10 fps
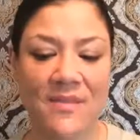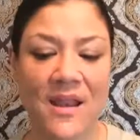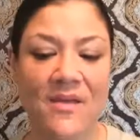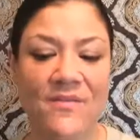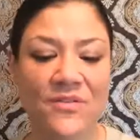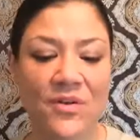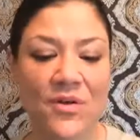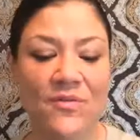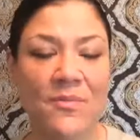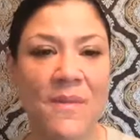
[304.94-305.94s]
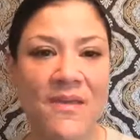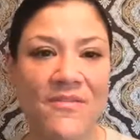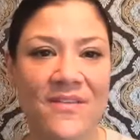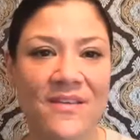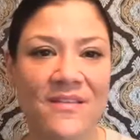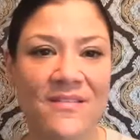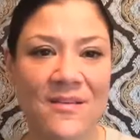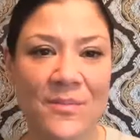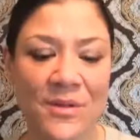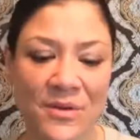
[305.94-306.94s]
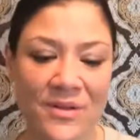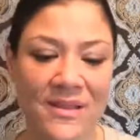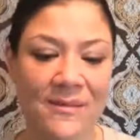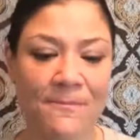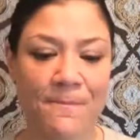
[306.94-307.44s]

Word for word: that have served may feel similarly.